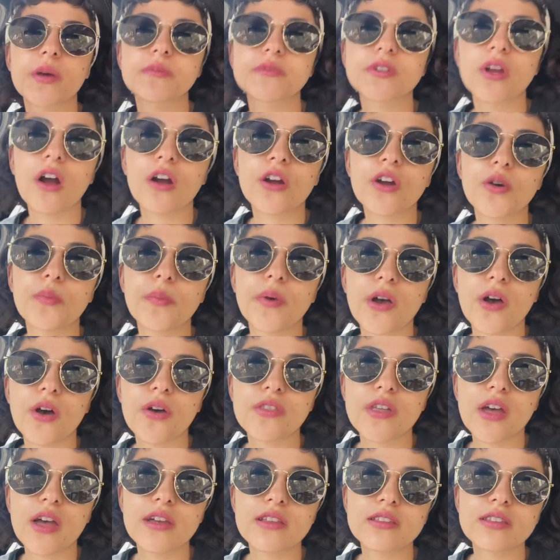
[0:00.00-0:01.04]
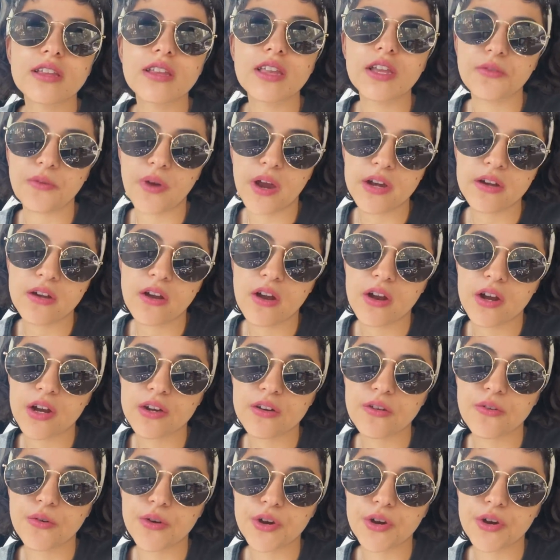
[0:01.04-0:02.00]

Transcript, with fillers: up Taco Bell that Lili Reinhart